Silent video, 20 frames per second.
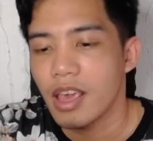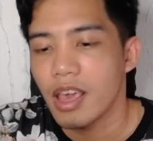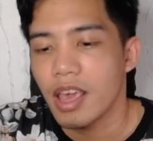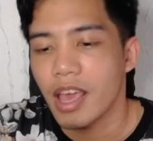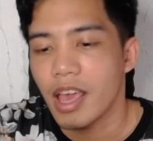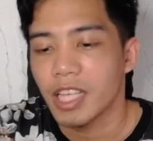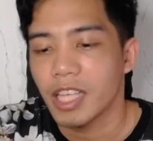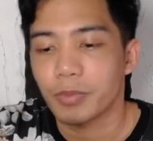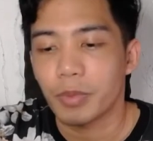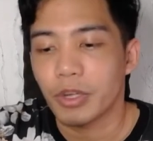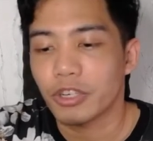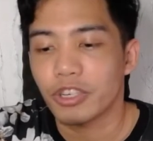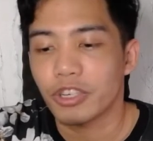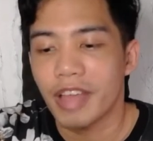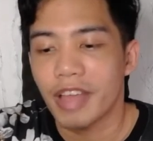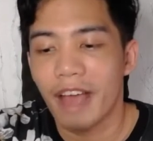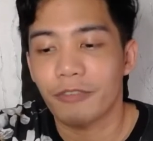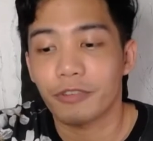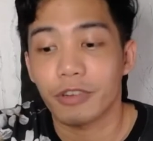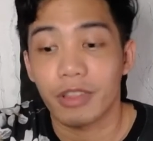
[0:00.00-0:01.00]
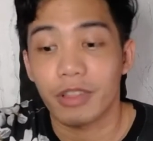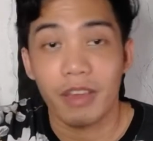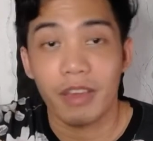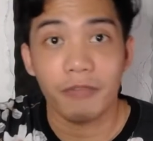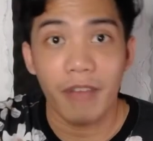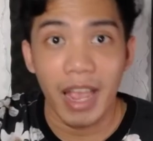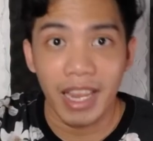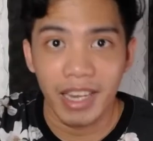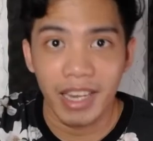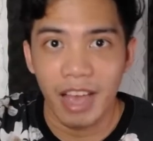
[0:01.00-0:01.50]
especially after they
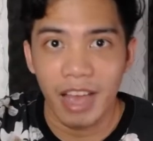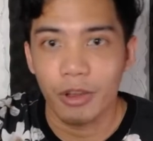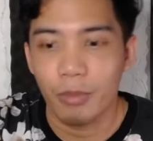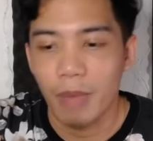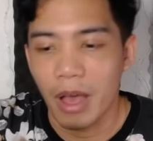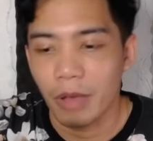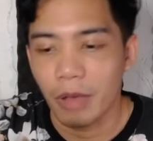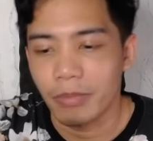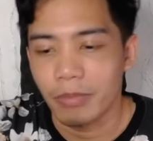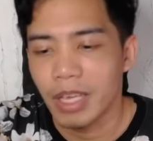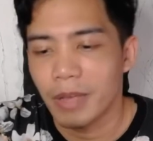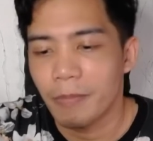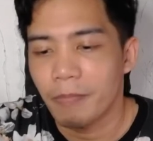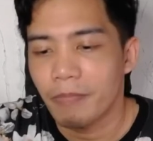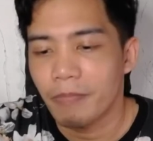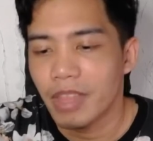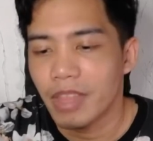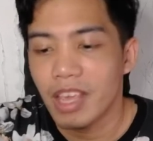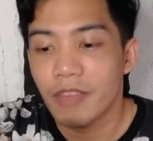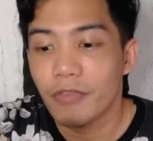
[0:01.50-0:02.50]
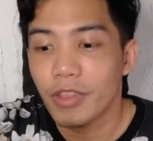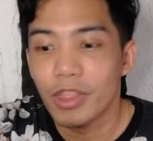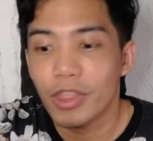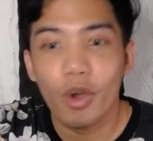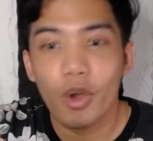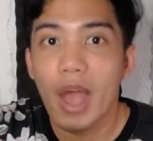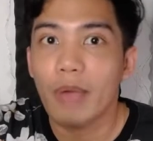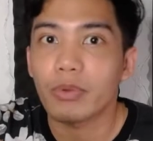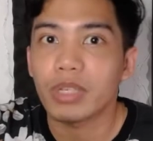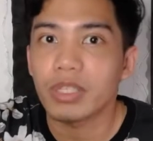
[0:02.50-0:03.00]
find out about me. Even though
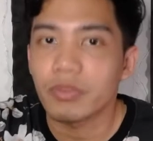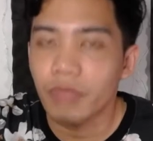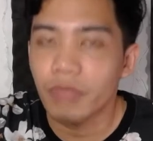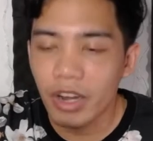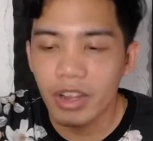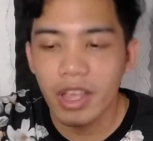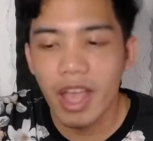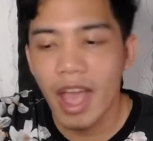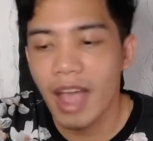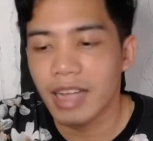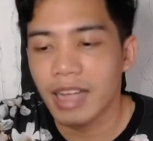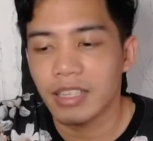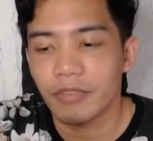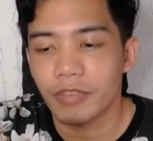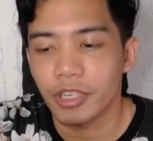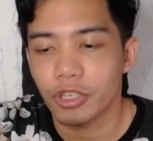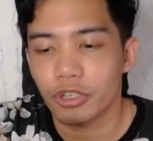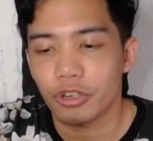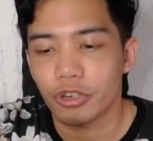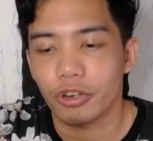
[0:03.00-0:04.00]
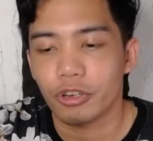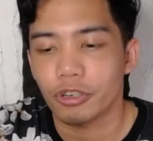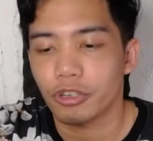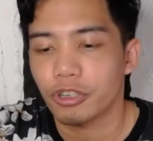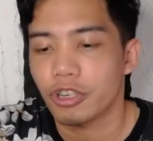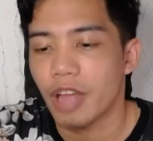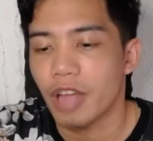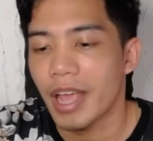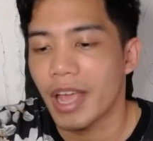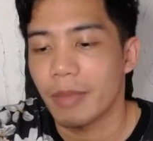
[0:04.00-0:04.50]
I was very active in church,
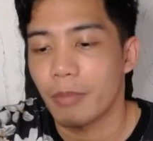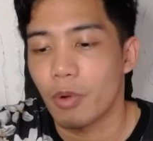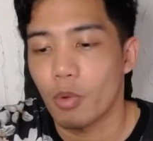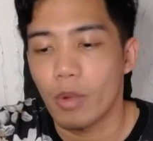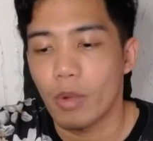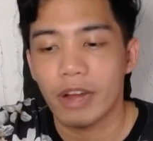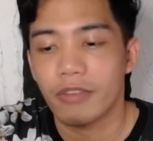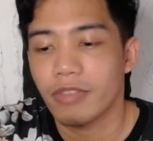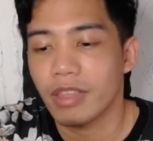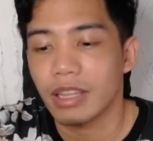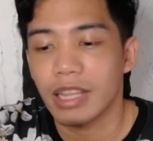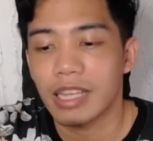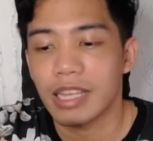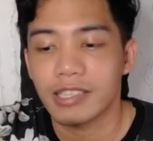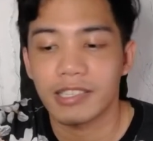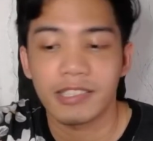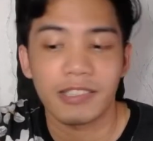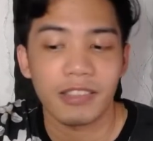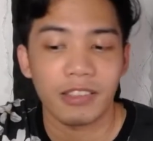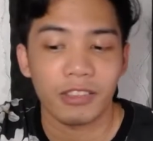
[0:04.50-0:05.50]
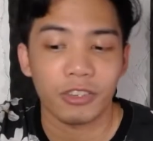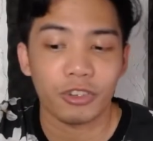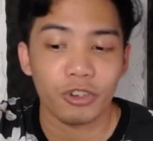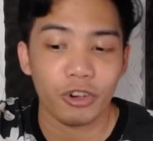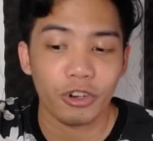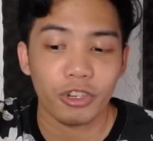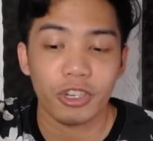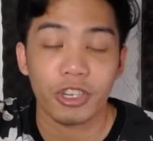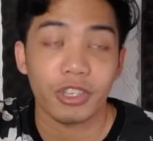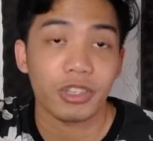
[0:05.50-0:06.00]
I am aware of the lessons that the
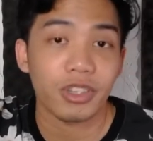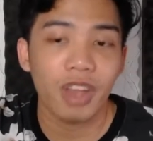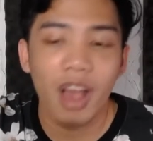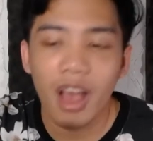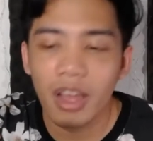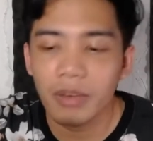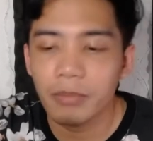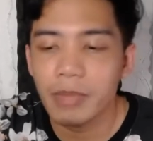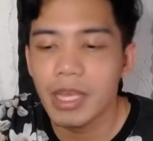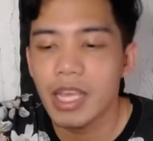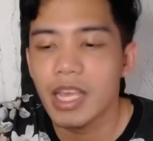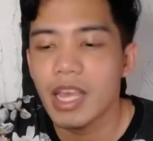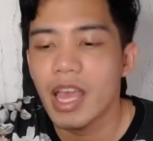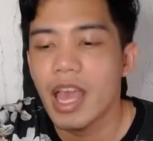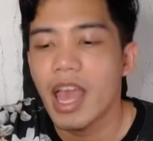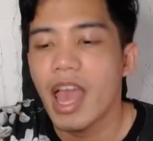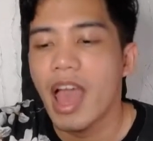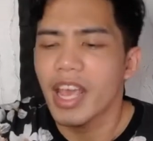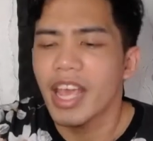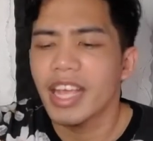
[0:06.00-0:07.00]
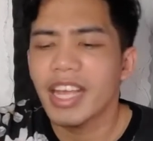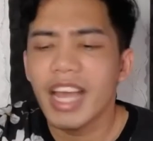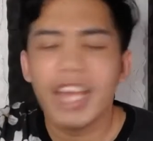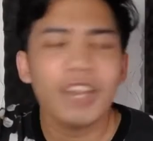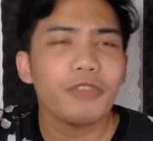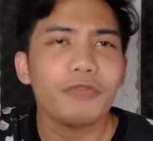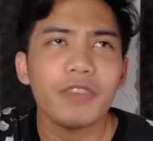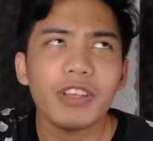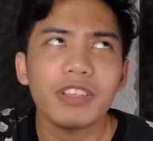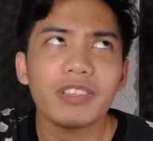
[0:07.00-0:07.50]
church has taught me. It kind of
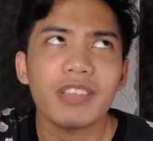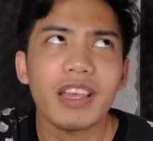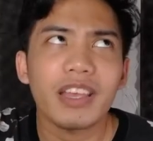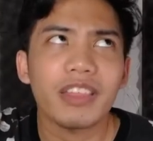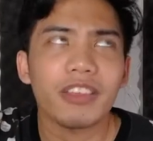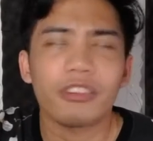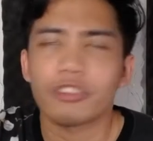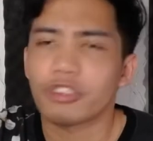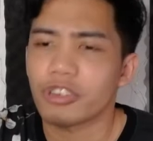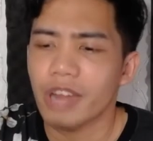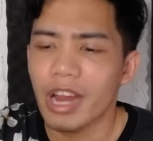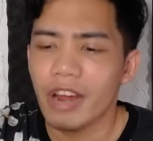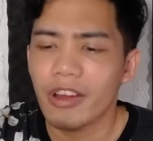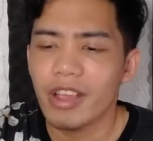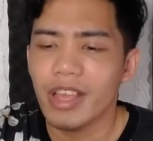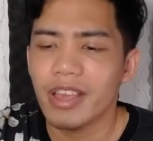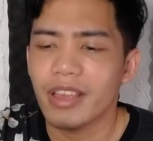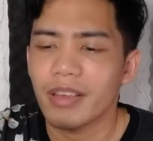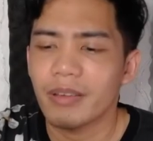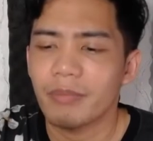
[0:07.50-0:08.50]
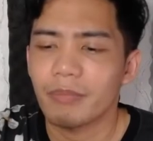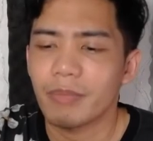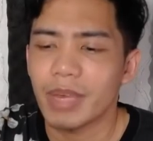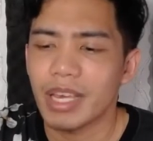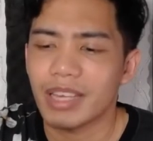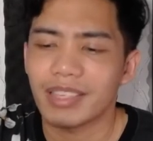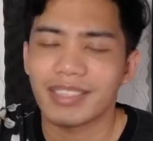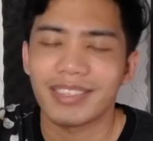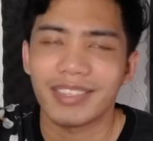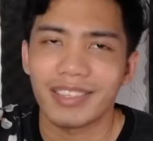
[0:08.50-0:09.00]
feels like they're sharing
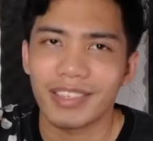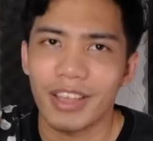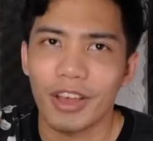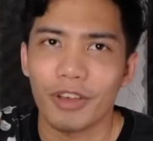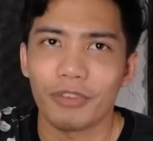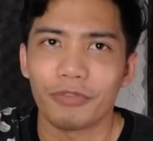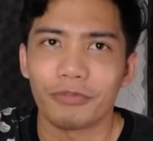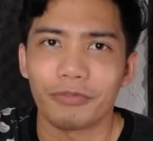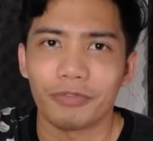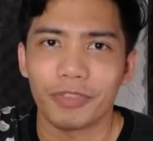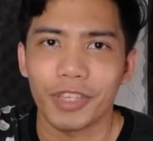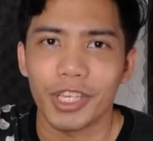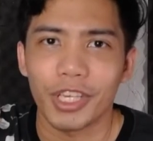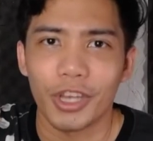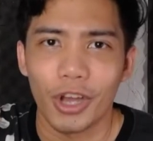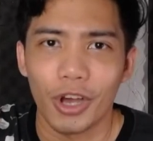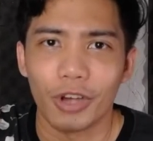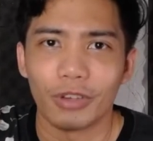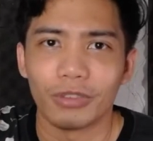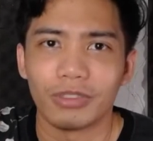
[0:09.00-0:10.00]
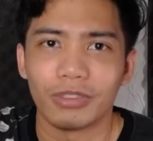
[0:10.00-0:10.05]
because of, you know,